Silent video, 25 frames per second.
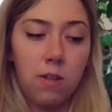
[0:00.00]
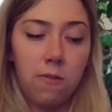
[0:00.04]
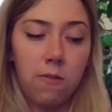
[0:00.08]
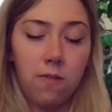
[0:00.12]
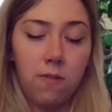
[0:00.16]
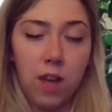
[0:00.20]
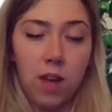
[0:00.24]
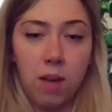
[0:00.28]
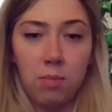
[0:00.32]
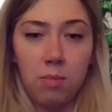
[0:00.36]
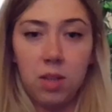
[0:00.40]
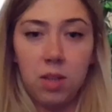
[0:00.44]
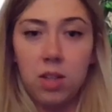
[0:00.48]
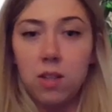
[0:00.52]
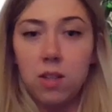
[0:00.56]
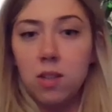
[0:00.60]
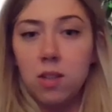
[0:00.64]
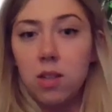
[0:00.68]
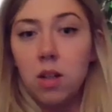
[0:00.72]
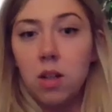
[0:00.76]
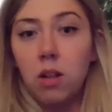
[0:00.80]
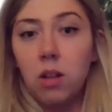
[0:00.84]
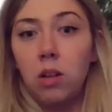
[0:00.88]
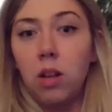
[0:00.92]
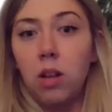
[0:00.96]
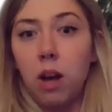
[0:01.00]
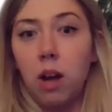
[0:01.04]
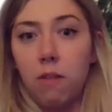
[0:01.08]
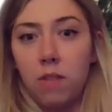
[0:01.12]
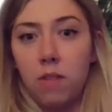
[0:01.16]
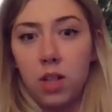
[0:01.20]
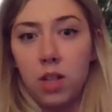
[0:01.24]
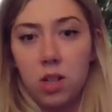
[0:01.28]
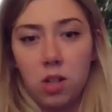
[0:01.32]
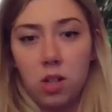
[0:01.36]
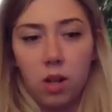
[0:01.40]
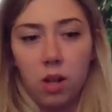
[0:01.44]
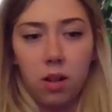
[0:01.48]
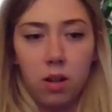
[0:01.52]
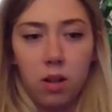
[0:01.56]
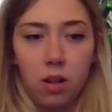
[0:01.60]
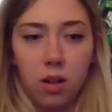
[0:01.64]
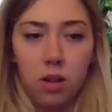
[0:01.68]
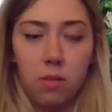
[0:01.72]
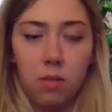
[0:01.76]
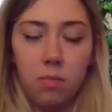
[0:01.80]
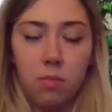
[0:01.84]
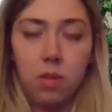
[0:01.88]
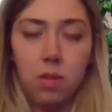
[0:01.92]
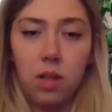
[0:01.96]
the family still loved each
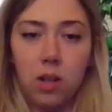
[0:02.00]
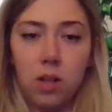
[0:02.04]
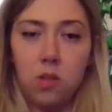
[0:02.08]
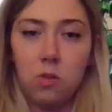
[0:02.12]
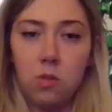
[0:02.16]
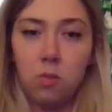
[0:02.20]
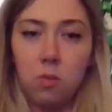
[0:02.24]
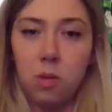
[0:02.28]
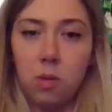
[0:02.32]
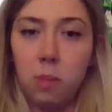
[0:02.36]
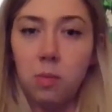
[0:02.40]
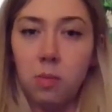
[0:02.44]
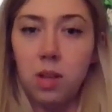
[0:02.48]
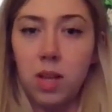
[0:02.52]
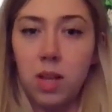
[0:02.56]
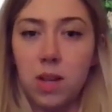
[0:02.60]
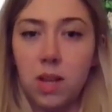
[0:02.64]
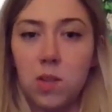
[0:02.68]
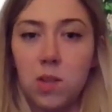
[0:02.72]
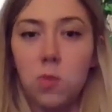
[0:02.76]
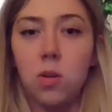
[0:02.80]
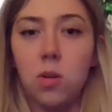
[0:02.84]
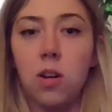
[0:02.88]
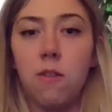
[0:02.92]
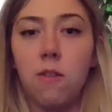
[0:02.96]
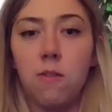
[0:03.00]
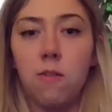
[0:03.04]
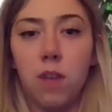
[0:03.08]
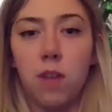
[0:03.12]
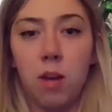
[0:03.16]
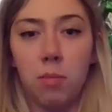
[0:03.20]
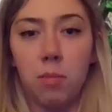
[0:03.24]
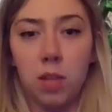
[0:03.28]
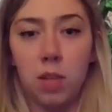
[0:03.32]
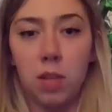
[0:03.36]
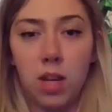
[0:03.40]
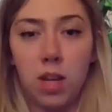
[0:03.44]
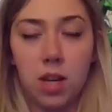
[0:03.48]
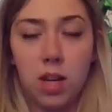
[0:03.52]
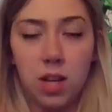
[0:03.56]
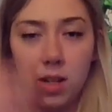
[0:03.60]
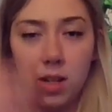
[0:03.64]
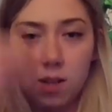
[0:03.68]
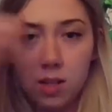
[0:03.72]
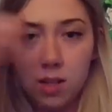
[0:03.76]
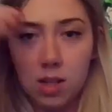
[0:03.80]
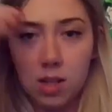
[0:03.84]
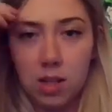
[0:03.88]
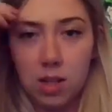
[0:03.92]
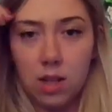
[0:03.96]
other because remember that's what a family
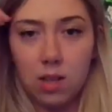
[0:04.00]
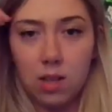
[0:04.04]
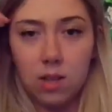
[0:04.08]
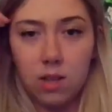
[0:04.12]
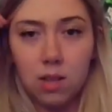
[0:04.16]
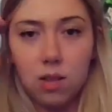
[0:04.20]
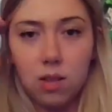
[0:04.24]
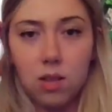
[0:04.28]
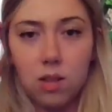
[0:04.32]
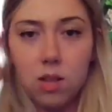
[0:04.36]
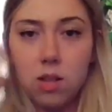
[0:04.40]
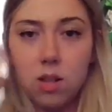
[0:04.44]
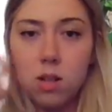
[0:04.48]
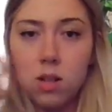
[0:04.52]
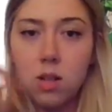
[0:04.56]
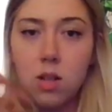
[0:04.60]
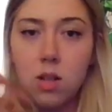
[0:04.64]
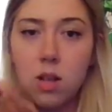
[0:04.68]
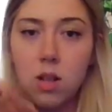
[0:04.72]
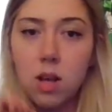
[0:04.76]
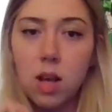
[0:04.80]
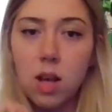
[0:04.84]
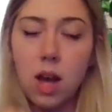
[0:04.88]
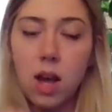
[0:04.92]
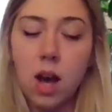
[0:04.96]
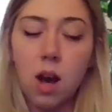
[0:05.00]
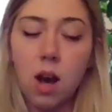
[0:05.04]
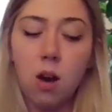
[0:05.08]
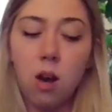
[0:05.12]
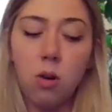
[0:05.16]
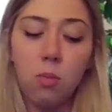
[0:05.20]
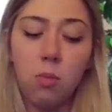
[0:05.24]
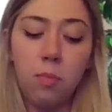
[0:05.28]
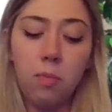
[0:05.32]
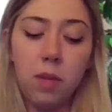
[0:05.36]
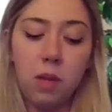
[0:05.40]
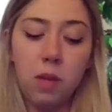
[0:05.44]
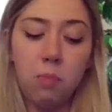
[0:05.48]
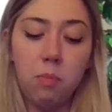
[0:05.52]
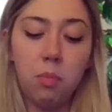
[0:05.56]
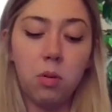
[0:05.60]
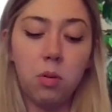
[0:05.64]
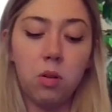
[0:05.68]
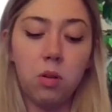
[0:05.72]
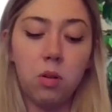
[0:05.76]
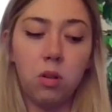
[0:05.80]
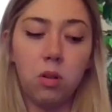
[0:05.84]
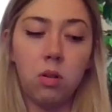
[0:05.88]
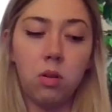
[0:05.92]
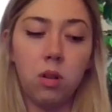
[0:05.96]
is it's how
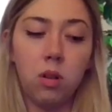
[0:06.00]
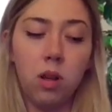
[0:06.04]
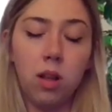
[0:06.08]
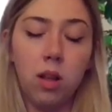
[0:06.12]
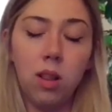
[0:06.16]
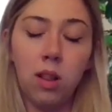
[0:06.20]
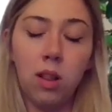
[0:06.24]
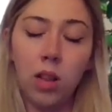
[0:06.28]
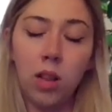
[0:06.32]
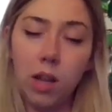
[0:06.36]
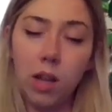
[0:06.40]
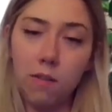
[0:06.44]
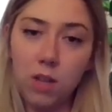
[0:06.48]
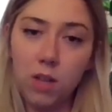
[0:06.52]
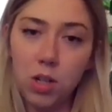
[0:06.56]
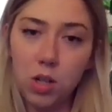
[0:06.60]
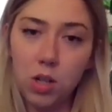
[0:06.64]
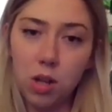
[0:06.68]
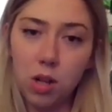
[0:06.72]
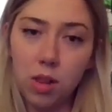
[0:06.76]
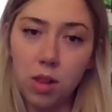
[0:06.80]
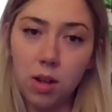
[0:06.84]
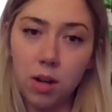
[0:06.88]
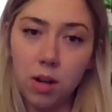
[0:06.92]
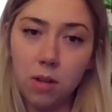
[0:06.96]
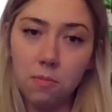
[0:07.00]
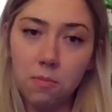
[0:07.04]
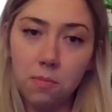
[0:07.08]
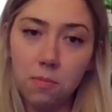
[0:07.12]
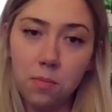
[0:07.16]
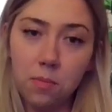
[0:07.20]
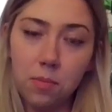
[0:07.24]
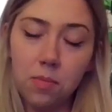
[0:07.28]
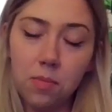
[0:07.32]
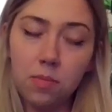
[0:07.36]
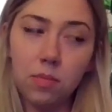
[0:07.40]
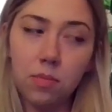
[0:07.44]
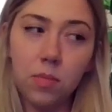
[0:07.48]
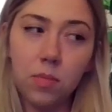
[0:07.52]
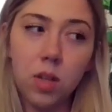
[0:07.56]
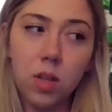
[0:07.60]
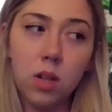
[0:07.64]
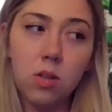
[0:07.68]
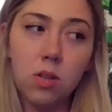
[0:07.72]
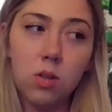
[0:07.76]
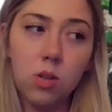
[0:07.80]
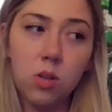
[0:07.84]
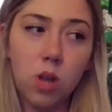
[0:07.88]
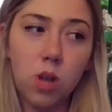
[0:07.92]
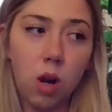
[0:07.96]
people love each other
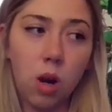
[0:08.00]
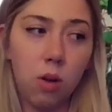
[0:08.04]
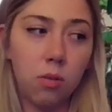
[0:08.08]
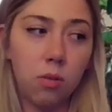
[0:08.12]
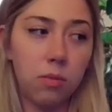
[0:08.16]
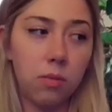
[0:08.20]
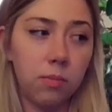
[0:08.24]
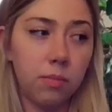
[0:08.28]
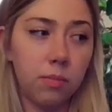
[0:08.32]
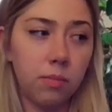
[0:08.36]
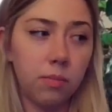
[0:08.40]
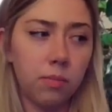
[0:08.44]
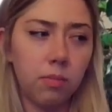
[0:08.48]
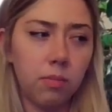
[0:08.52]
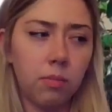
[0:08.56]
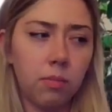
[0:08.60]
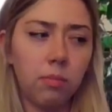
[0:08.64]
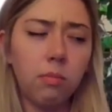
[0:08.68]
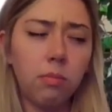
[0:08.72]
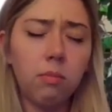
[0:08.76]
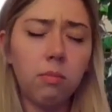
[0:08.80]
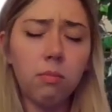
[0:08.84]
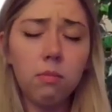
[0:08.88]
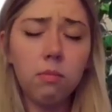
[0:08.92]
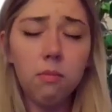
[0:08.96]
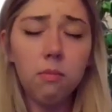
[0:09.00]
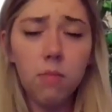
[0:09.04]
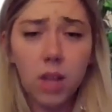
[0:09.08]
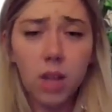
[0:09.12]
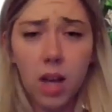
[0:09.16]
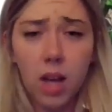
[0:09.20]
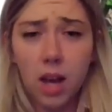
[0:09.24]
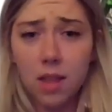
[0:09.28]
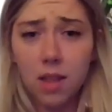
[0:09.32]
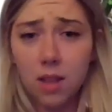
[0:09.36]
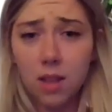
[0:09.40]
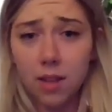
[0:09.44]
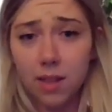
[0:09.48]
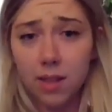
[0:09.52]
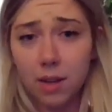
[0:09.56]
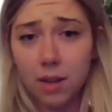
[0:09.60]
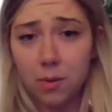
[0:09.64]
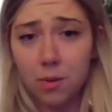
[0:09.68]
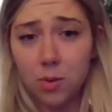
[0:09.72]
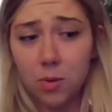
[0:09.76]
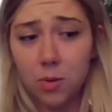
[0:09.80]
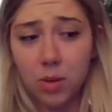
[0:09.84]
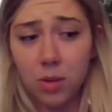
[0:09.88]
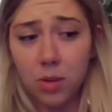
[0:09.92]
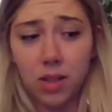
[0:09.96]
so i thought
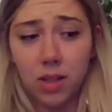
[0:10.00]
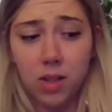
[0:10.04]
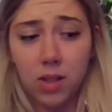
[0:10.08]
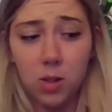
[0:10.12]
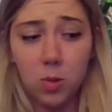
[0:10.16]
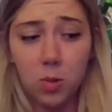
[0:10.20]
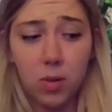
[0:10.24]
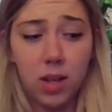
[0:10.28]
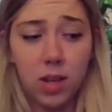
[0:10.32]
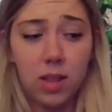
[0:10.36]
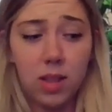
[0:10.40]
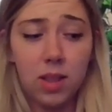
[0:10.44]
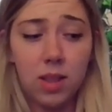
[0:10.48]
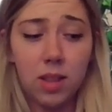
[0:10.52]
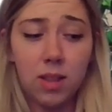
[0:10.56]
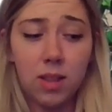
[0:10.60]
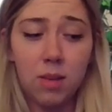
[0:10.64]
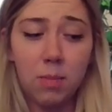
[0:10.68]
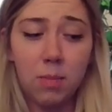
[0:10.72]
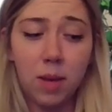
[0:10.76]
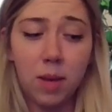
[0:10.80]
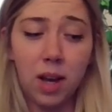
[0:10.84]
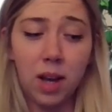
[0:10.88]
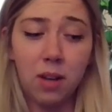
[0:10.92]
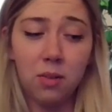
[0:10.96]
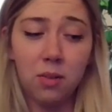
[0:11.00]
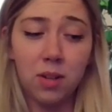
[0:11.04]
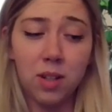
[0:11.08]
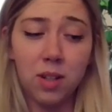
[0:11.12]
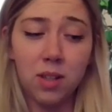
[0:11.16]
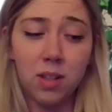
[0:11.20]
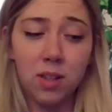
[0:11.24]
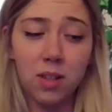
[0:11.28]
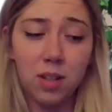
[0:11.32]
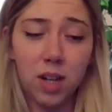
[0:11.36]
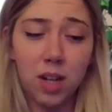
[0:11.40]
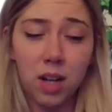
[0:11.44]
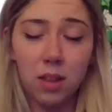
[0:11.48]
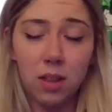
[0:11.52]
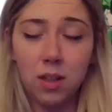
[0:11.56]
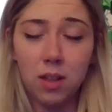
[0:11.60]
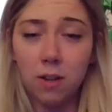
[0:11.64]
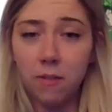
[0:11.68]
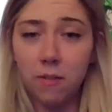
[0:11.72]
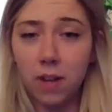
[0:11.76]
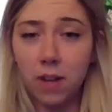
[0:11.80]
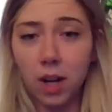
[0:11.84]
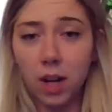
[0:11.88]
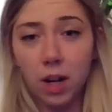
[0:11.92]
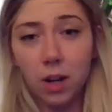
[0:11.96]
that was really sweet that the penguins got
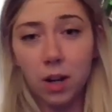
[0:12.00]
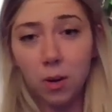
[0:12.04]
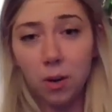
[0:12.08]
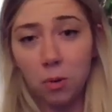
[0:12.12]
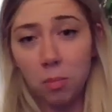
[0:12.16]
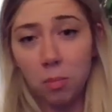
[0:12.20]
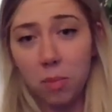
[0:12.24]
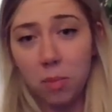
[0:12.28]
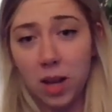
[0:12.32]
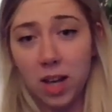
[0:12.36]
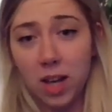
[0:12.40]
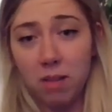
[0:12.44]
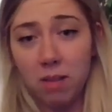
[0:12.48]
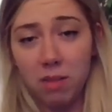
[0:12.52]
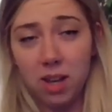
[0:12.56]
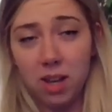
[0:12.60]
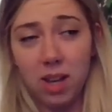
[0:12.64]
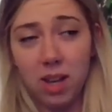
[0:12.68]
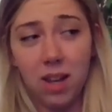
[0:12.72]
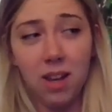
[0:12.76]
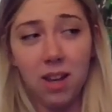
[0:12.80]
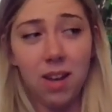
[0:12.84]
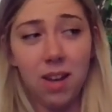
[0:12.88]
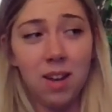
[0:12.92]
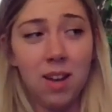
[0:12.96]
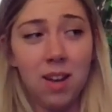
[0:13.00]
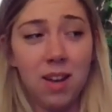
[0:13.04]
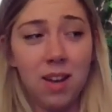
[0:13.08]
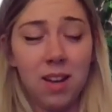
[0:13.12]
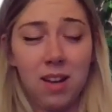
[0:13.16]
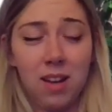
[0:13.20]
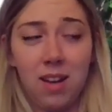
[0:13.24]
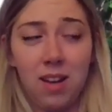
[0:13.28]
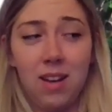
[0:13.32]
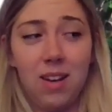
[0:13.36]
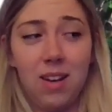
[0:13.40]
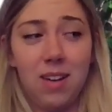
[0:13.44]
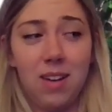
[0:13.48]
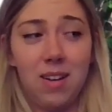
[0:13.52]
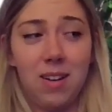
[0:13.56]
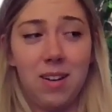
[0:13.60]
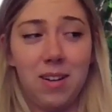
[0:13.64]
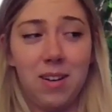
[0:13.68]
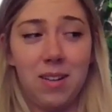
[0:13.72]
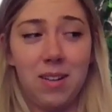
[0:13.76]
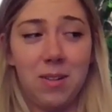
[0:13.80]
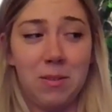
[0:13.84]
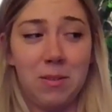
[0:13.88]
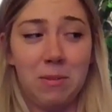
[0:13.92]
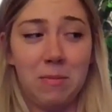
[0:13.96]
their very own baby
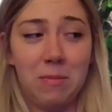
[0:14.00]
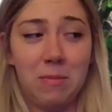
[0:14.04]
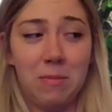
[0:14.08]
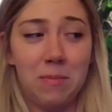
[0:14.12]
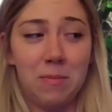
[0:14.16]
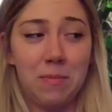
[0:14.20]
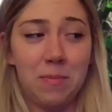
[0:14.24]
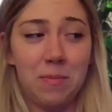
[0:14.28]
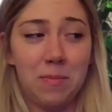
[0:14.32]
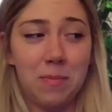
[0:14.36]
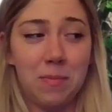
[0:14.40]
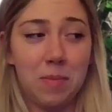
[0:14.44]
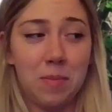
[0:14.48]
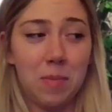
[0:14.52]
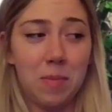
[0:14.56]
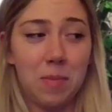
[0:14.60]
um,